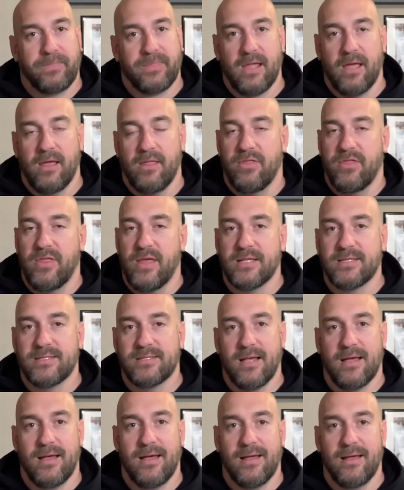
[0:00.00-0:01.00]
this
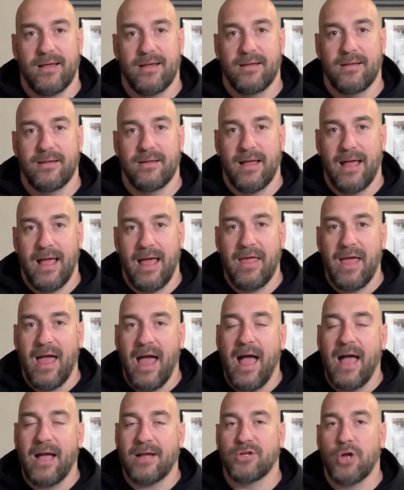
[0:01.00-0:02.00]

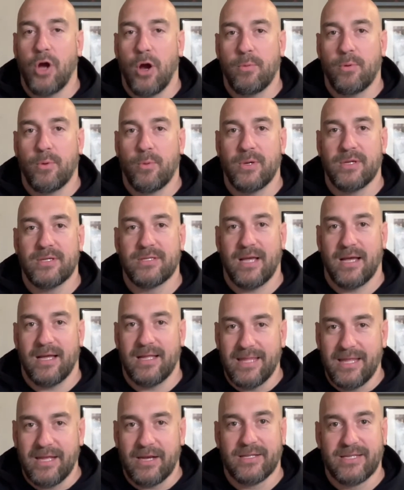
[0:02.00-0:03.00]
October was a
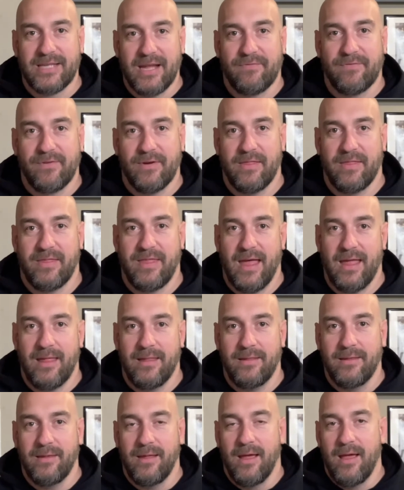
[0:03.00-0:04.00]
little different
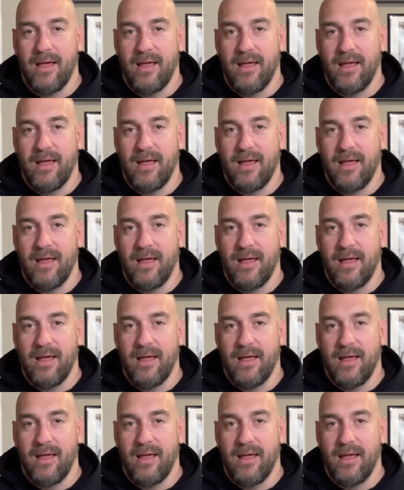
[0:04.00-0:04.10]
than